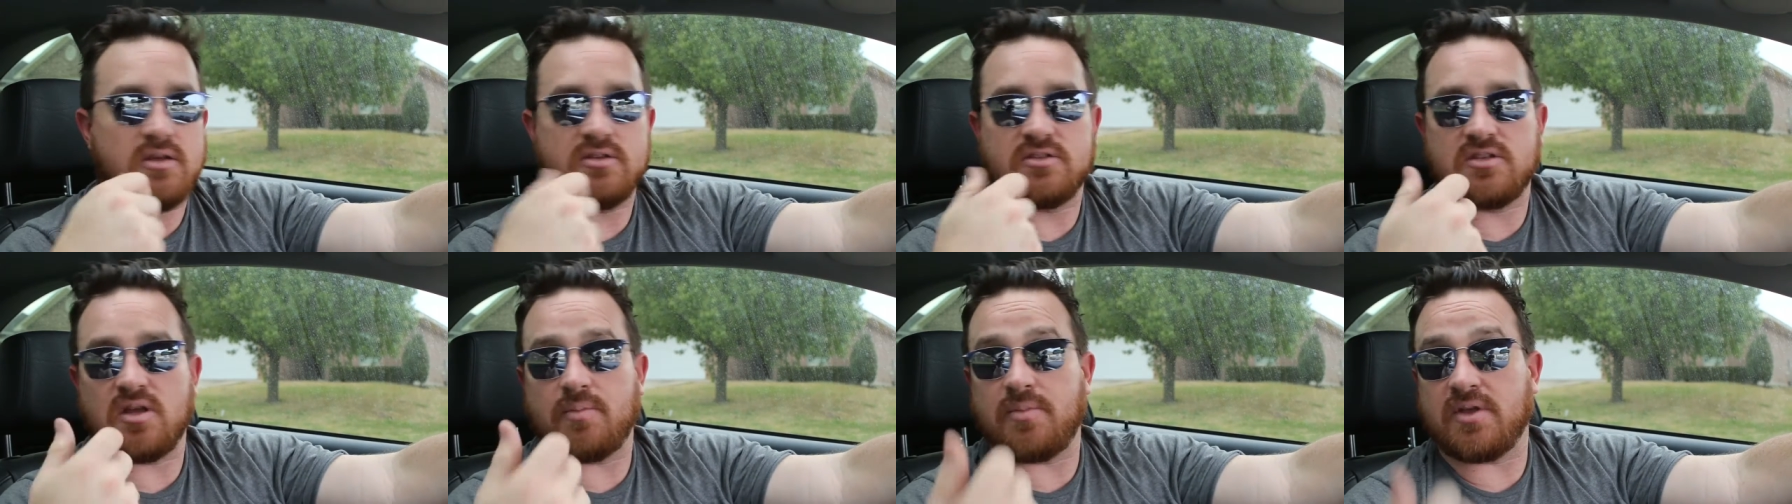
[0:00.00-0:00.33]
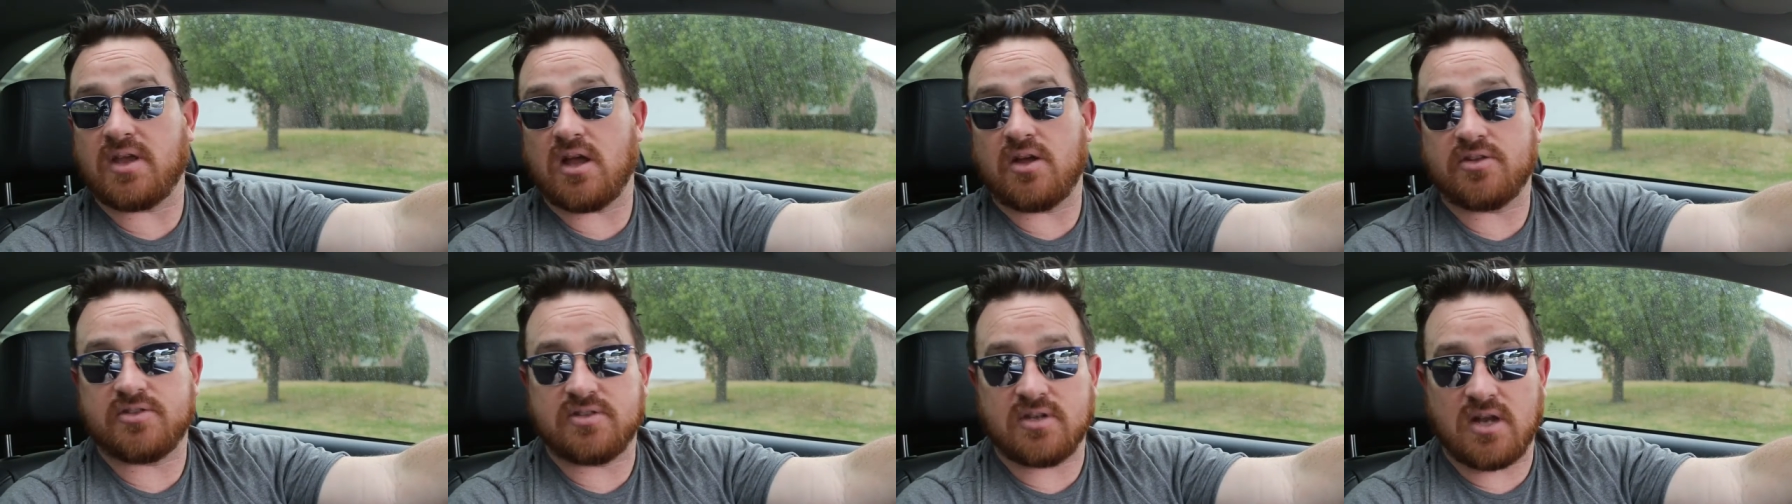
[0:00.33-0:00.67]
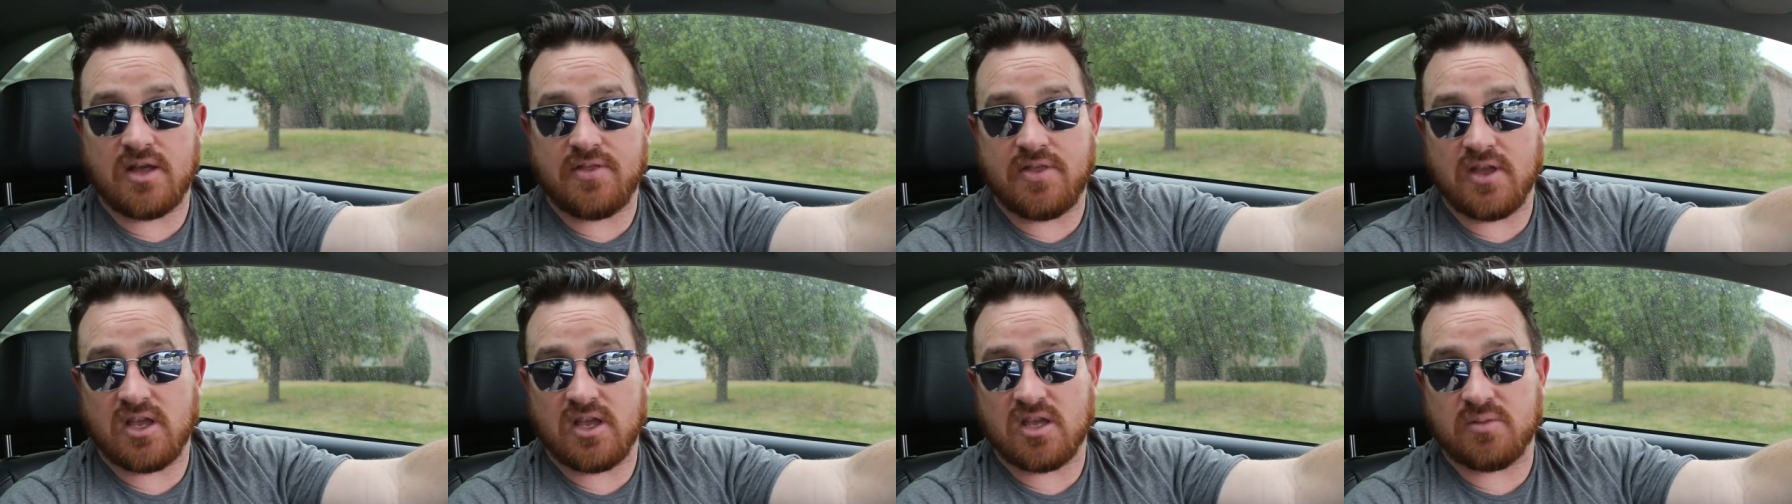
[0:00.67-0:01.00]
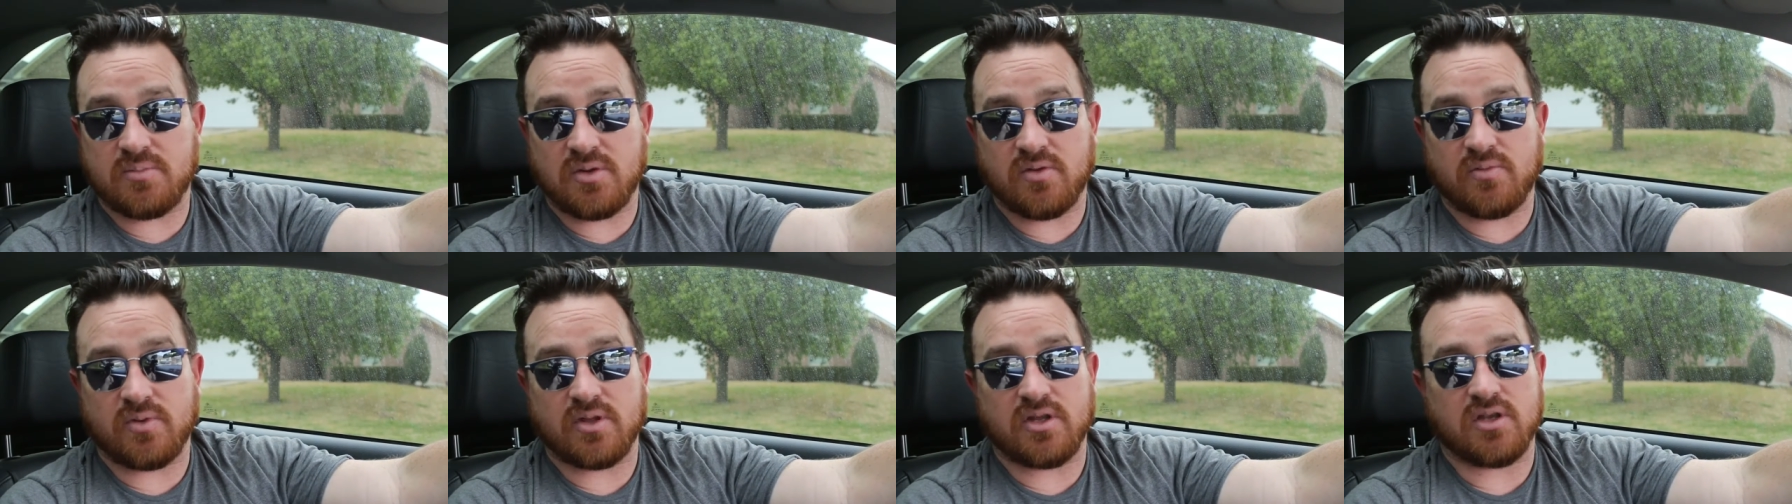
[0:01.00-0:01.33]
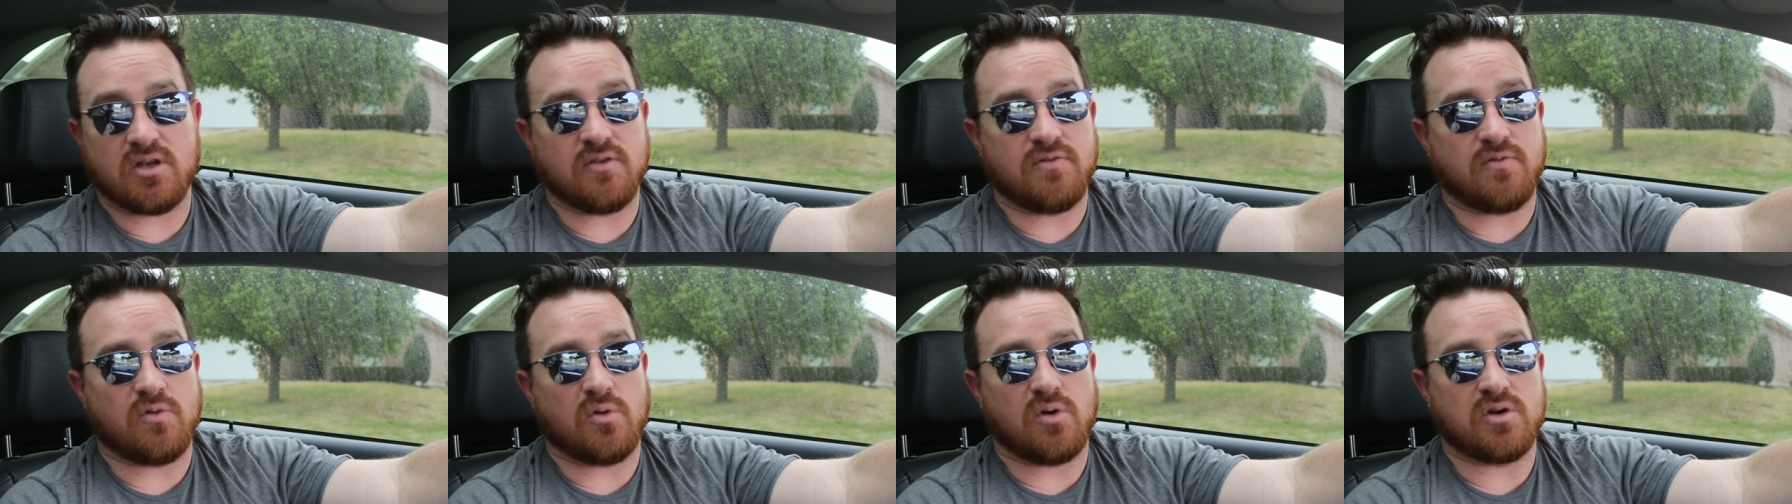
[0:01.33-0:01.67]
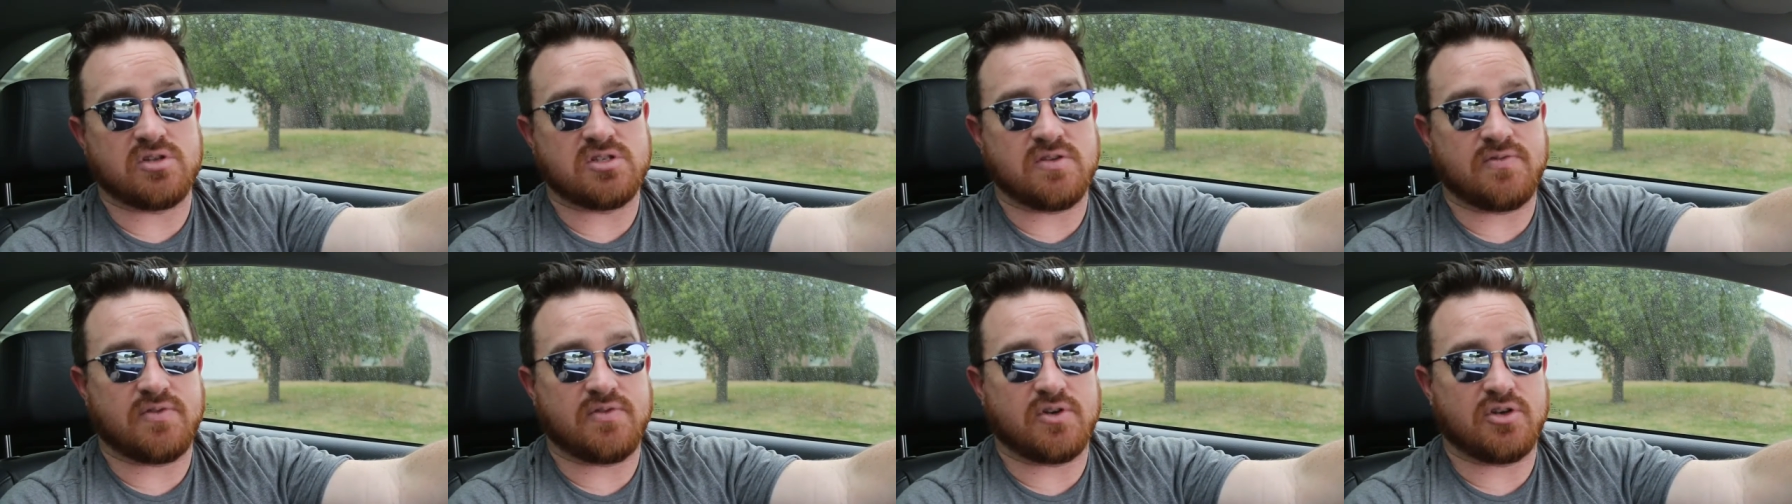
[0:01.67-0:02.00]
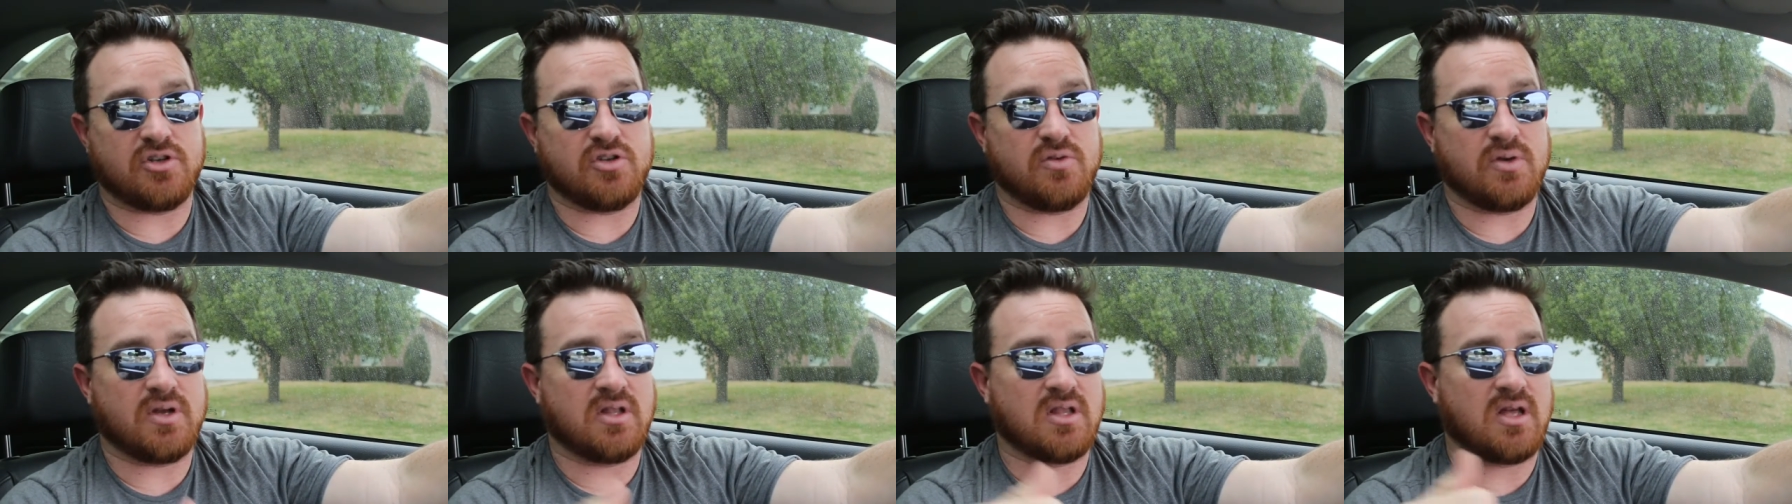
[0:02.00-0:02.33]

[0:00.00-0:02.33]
Something else that I think it'd be really good for is if you're doing